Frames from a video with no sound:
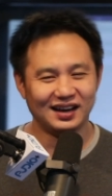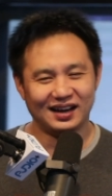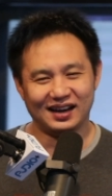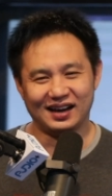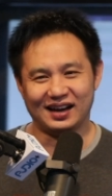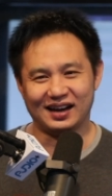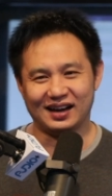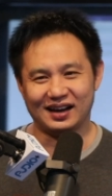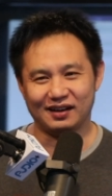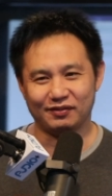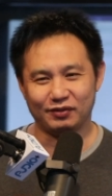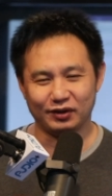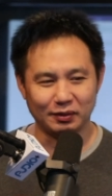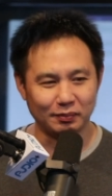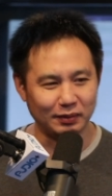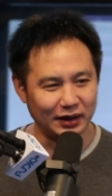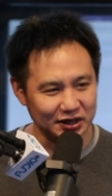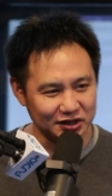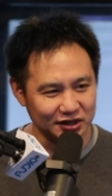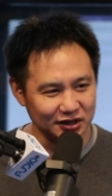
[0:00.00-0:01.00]
Uh, for
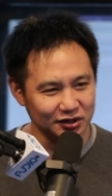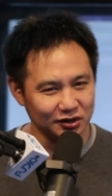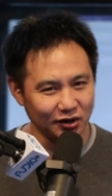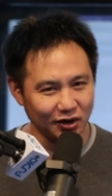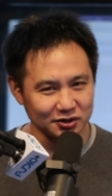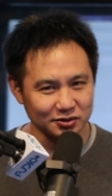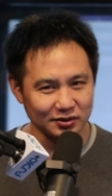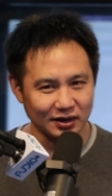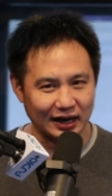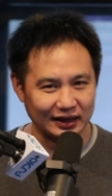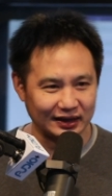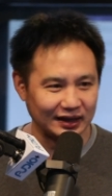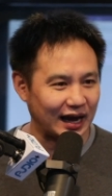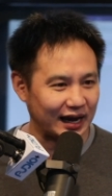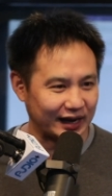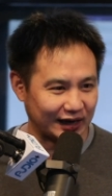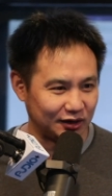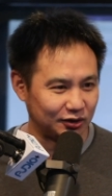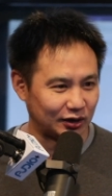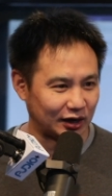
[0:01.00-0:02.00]
the Malaysian dogs one, I think
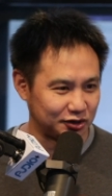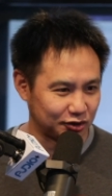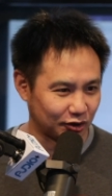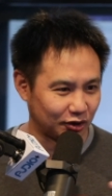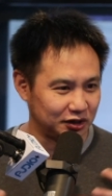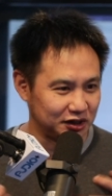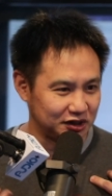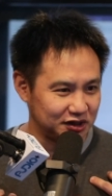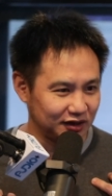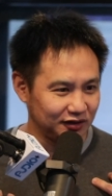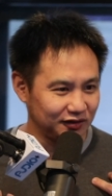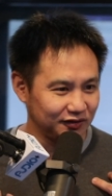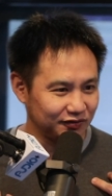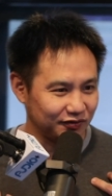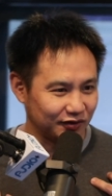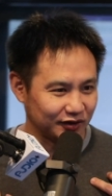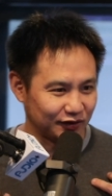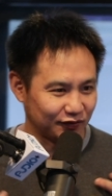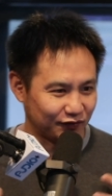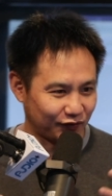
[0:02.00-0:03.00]
I can do. I should audition
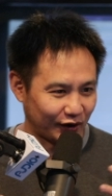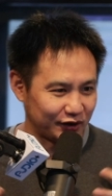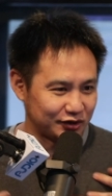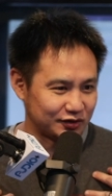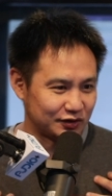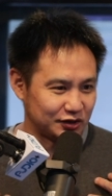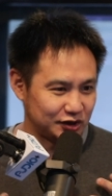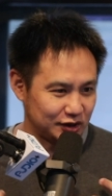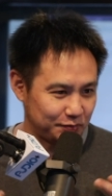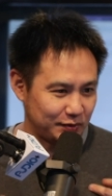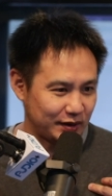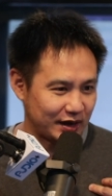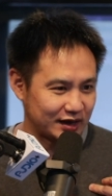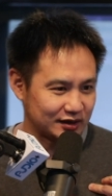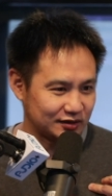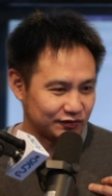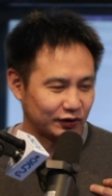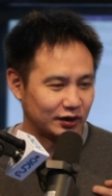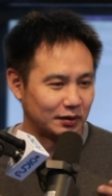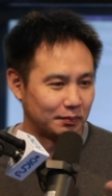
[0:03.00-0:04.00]
for the voice of the
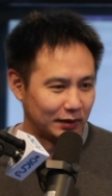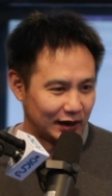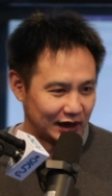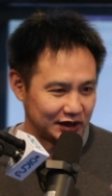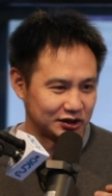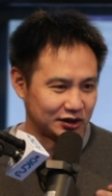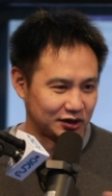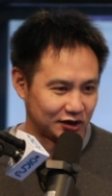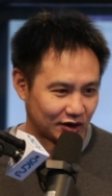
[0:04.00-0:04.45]
GPS for the Malaysian